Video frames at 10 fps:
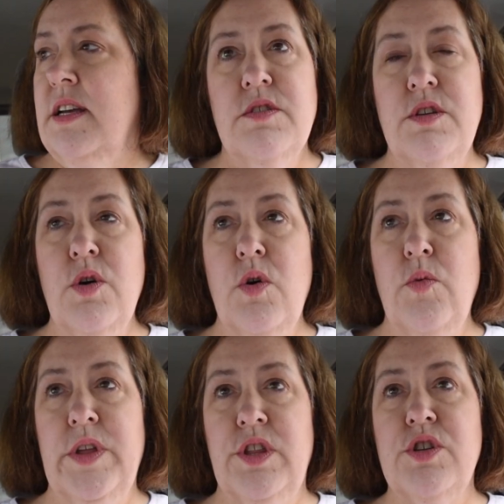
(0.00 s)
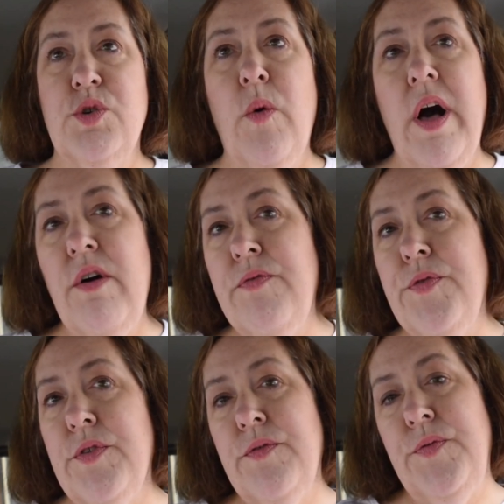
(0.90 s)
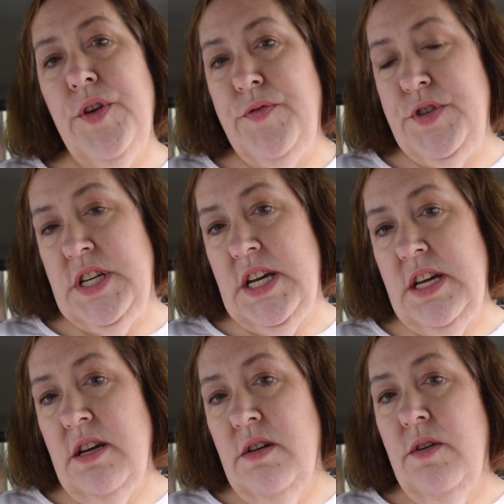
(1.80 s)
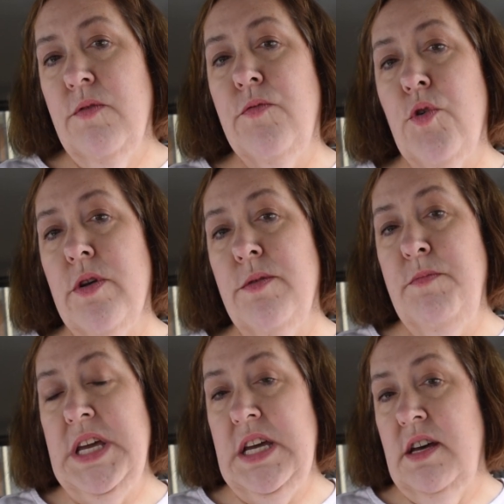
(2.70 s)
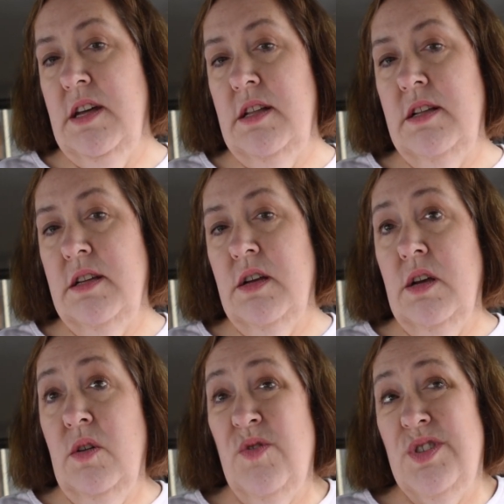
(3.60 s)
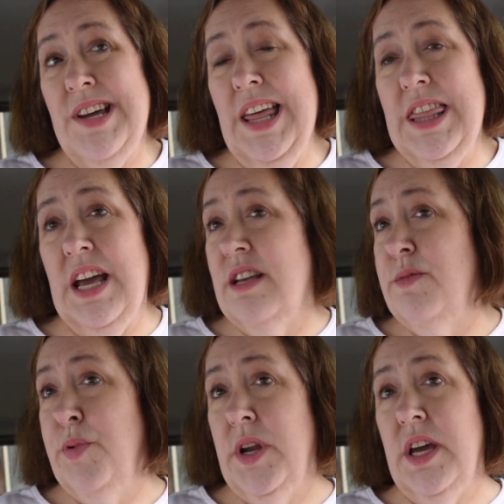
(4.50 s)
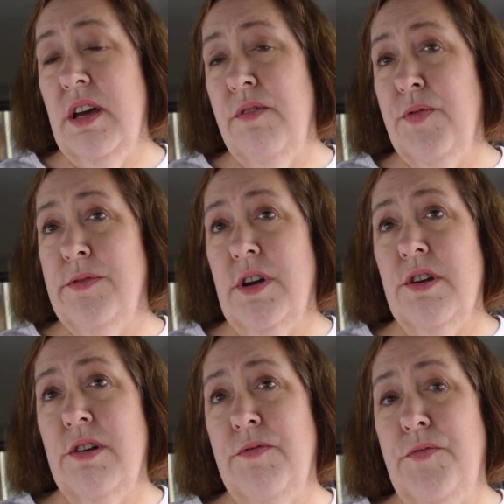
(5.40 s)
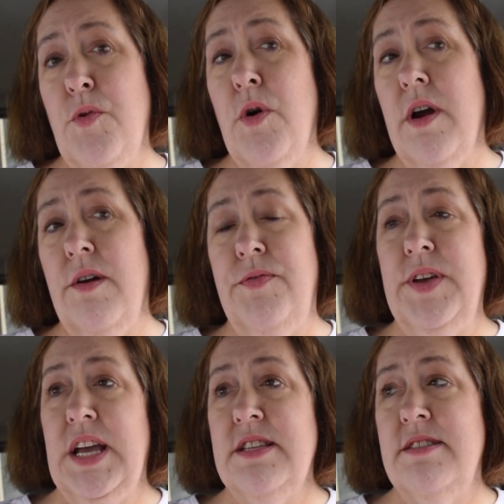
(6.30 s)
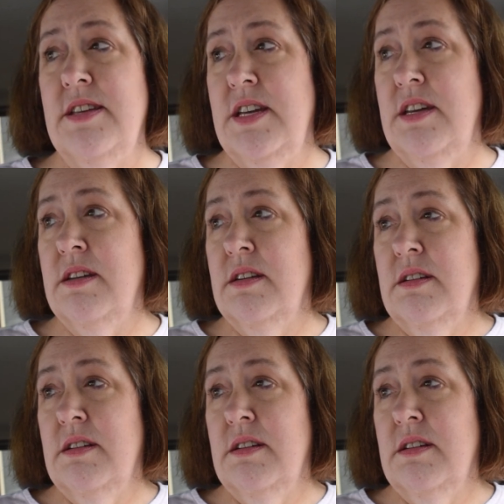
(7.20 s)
So with the $12.50 for the meal, which I think is pretty good for a fancy